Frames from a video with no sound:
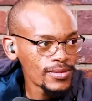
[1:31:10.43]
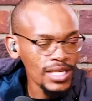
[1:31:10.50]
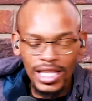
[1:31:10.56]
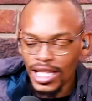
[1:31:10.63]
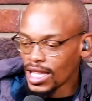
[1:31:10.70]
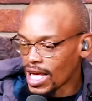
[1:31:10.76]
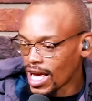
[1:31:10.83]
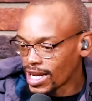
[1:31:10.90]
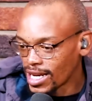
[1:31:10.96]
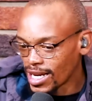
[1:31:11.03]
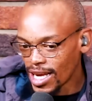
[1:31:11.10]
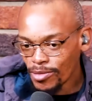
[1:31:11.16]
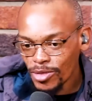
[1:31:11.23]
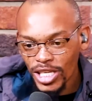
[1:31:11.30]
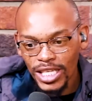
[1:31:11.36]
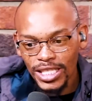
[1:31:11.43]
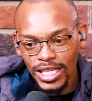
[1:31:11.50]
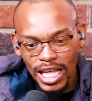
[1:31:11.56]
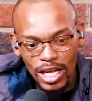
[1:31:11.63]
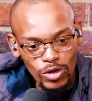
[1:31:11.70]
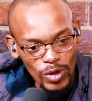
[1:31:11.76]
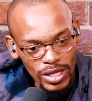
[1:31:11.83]
And then they had a name change, and
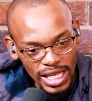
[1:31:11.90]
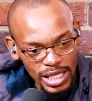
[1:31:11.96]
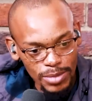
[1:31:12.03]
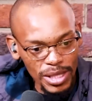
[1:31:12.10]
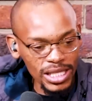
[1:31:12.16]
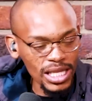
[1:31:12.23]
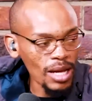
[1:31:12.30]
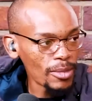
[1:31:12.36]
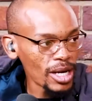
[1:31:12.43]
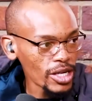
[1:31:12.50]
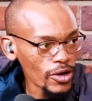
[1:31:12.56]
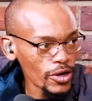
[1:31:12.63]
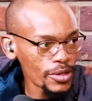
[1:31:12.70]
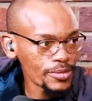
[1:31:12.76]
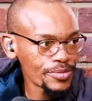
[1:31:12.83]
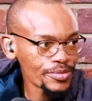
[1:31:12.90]
that's what they spent their money on.